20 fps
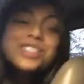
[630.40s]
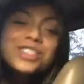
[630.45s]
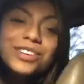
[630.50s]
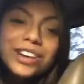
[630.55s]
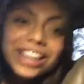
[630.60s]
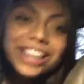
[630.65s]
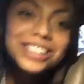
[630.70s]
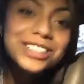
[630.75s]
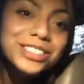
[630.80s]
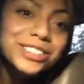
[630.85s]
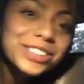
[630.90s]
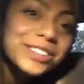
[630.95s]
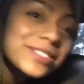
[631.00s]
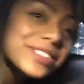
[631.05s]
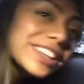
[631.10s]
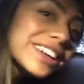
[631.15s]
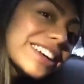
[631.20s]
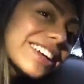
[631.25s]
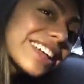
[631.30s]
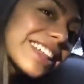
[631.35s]
so I dreamed
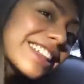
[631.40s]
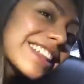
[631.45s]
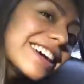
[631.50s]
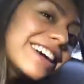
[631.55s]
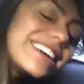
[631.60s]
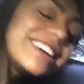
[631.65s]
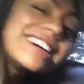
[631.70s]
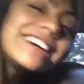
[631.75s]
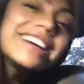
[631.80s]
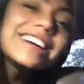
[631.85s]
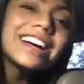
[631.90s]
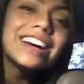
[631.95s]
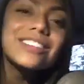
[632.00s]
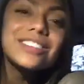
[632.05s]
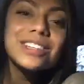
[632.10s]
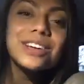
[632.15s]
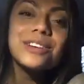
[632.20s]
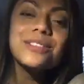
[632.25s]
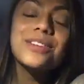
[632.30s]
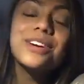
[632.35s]
that, like, I was
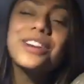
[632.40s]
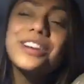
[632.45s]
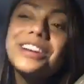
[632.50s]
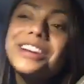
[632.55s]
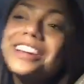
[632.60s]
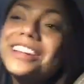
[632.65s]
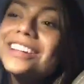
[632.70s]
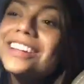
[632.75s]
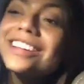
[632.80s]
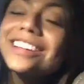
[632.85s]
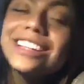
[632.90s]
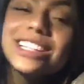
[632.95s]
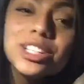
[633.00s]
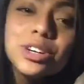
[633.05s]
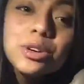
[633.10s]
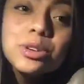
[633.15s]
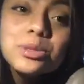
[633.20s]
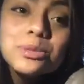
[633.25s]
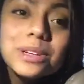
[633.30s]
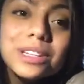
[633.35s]
at a party and then they
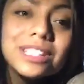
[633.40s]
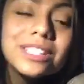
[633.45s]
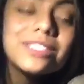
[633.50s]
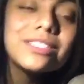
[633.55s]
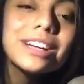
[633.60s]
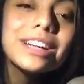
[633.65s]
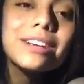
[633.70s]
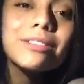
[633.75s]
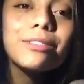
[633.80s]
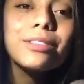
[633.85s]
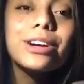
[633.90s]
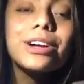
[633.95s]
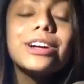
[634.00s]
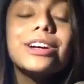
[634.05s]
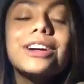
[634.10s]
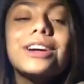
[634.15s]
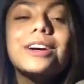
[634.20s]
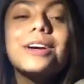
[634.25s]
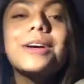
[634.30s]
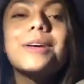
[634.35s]
chose me to, like, run
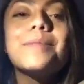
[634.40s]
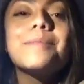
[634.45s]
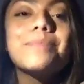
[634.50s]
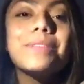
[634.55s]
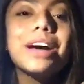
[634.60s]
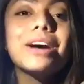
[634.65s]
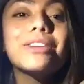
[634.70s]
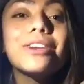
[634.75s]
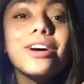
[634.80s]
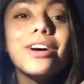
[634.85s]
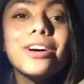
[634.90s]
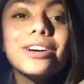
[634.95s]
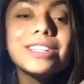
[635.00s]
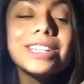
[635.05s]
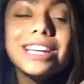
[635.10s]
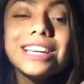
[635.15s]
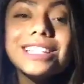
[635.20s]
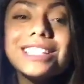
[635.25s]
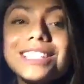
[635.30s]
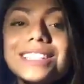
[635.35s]
an alcohol
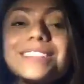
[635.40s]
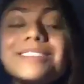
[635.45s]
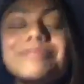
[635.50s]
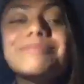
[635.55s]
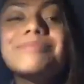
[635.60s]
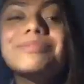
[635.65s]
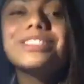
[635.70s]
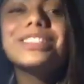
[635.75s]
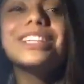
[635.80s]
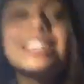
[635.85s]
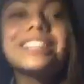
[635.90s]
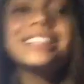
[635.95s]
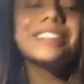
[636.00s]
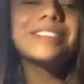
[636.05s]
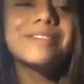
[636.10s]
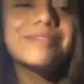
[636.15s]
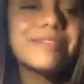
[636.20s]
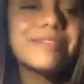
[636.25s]
test. Like,